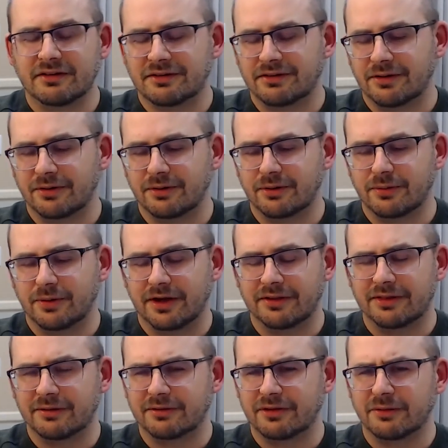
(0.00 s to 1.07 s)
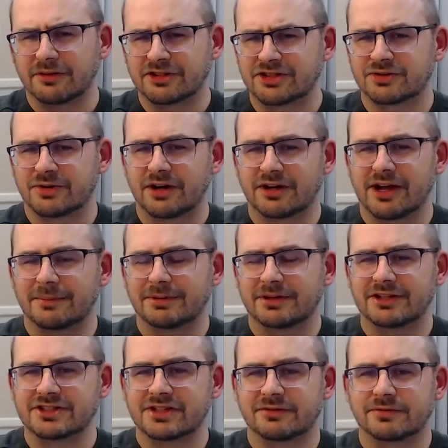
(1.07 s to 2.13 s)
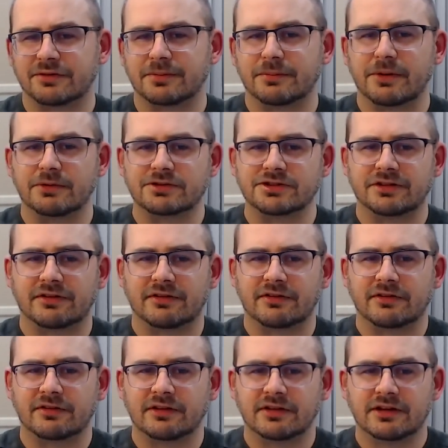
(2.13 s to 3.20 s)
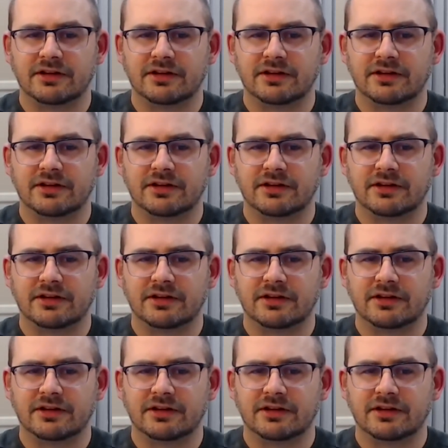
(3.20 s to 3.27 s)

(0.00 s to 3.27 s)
So there's always strong competition for promotions.